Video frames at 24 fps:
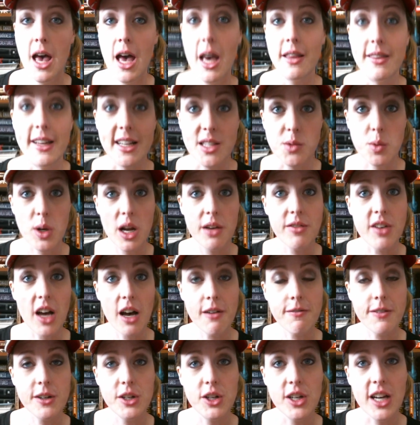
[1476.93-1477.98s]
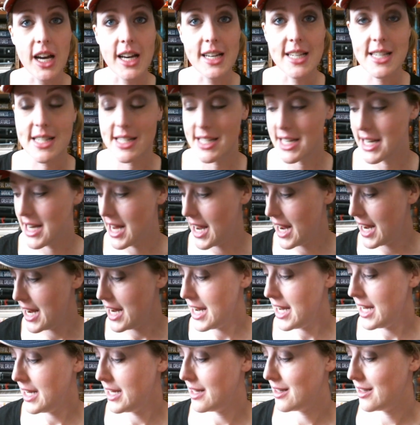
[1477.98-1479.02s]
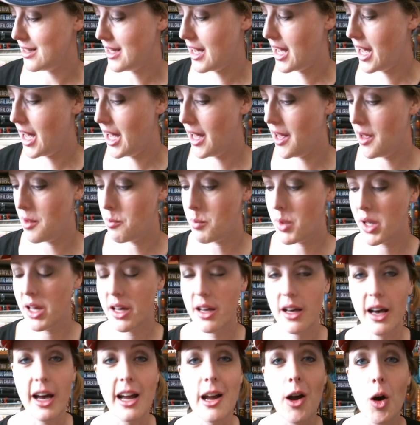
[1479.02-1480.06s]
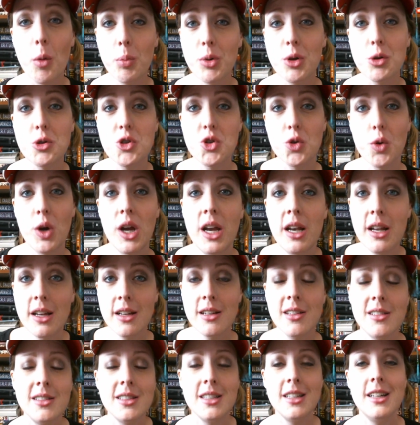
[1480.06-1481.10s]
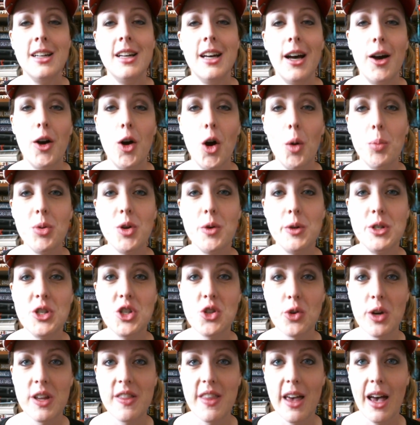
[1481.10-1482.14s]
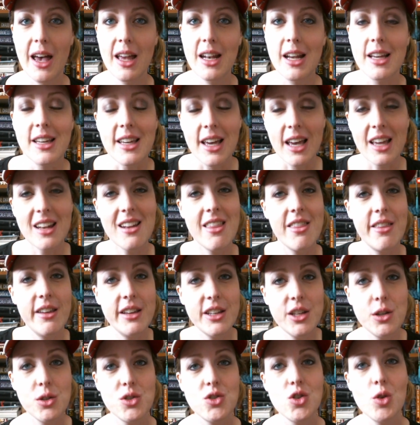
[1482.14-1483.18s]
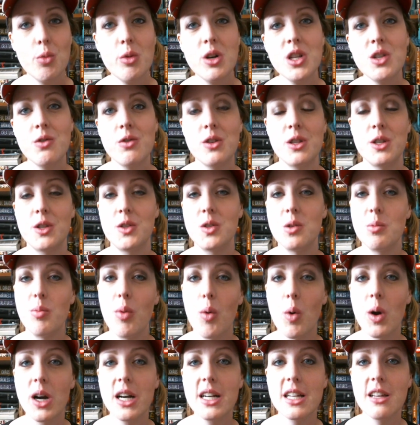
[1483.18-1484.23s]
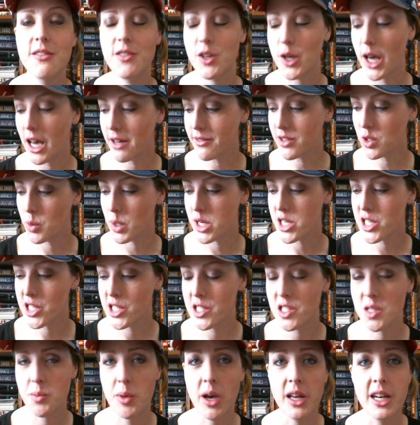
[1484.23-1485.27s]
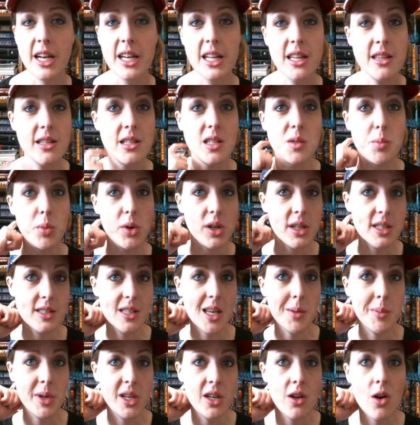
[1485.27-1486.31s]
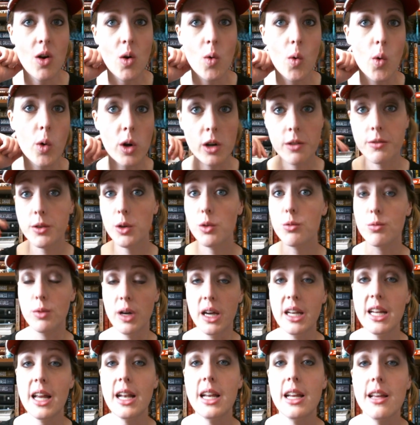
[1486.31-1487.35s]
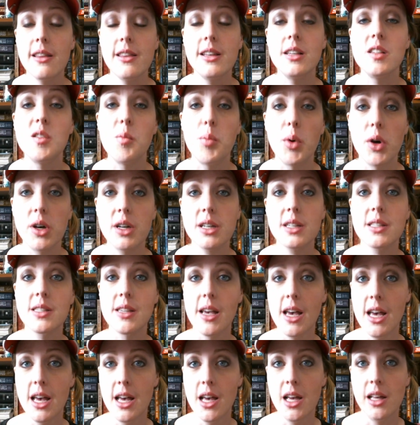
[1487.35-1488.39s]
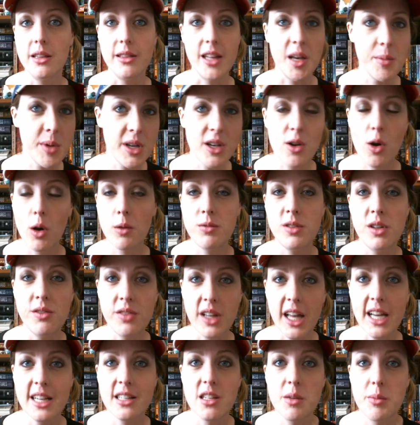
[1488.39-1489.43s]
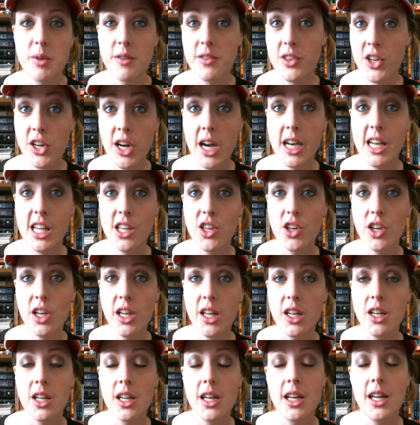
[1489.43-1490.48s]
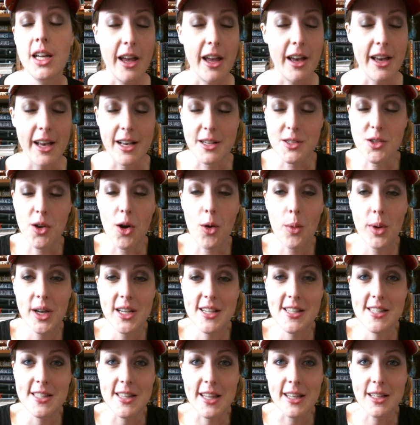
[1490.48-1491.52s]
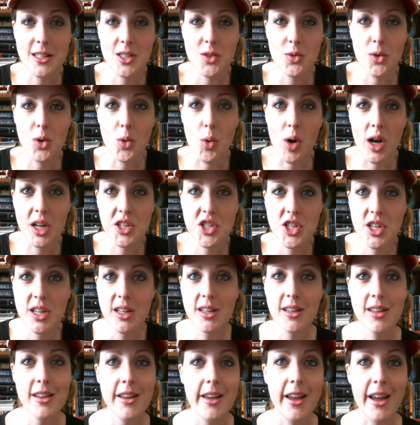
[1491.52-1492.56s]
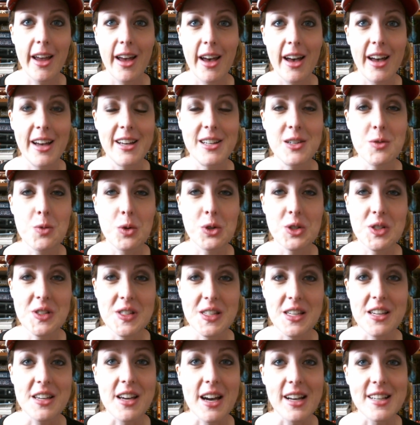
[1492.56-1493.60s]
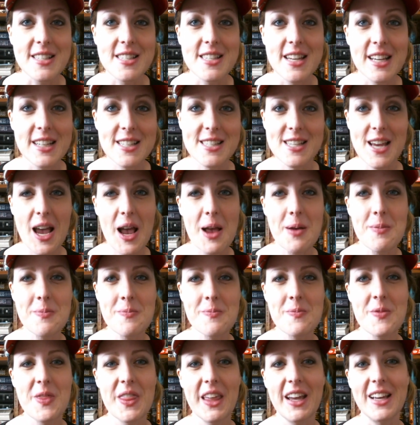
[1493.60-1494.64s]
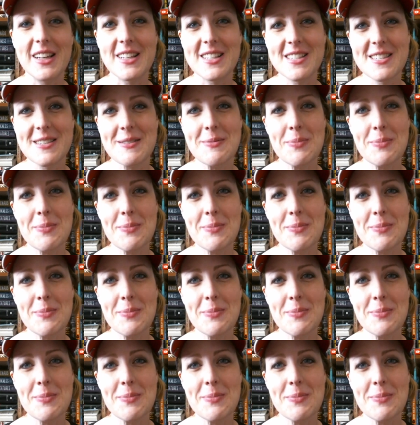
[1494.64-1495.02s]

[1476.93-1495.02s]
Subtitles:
That's what I've got for you guys today. I hope you enjoyed. I hope you enjoyed that. Again, thank you so much for the support. If you have questions about any of these books, let me know. Or if you've read any of these books, let me know if you've liked them, if they're any good. As always, thanks for watching, and we'll see you guys next time. Thanks.